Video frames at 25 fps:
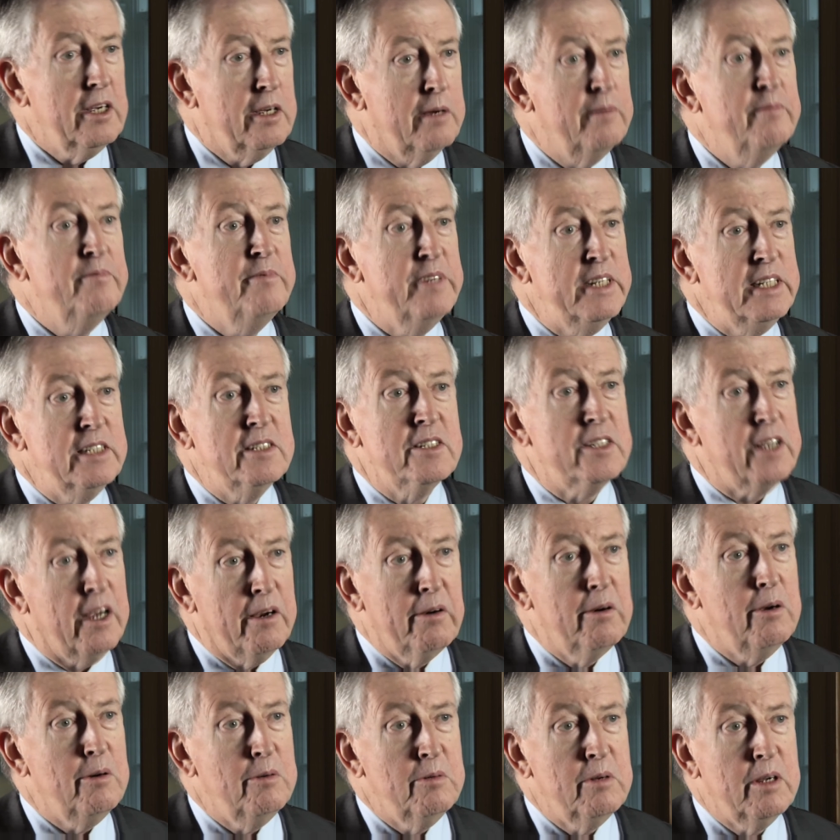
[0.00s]
convince
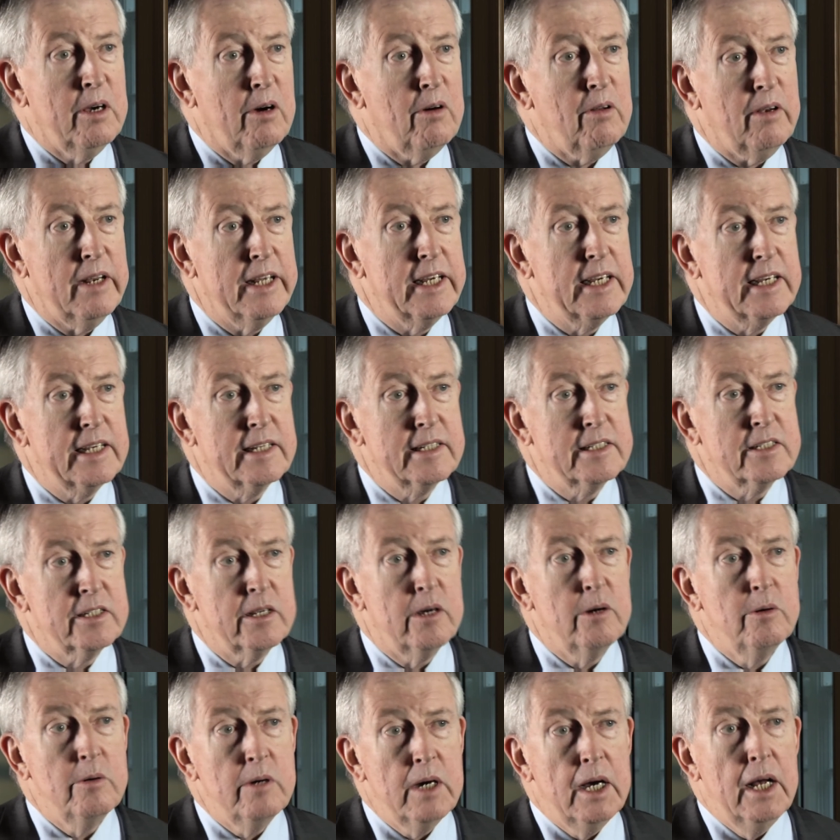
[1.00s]
our own colleagues.
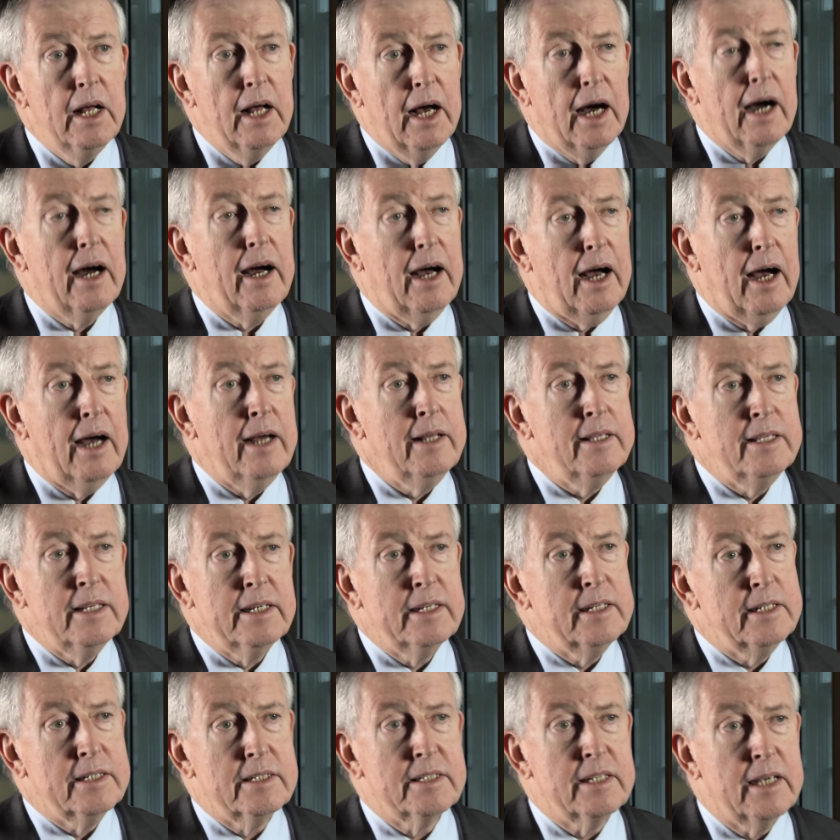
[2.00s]
So I, I
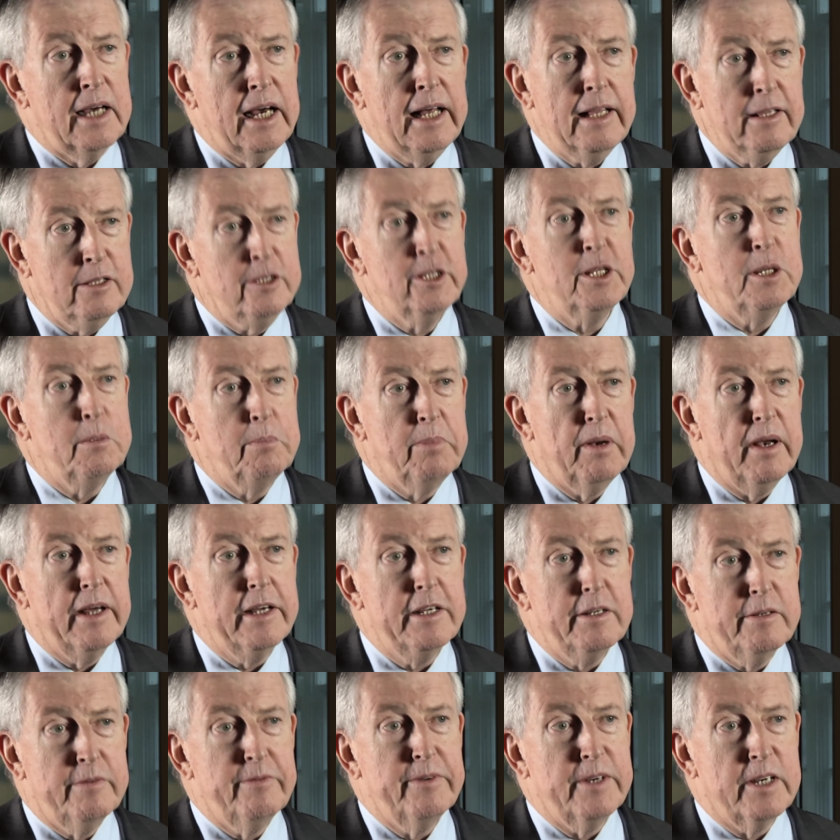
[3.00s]
think it's a healthy
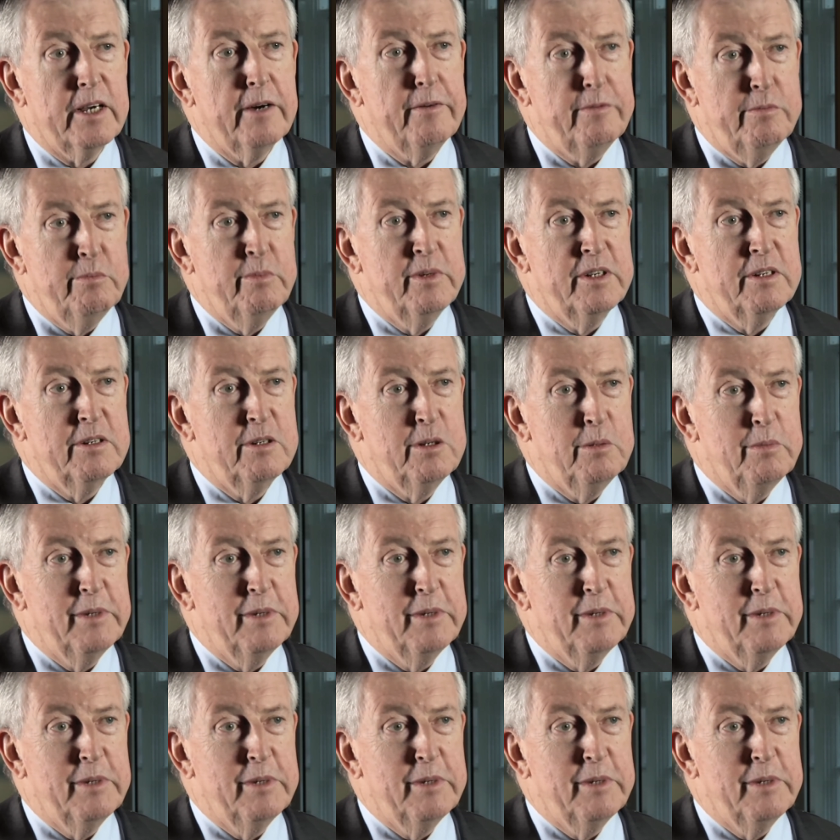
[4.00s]
place for government to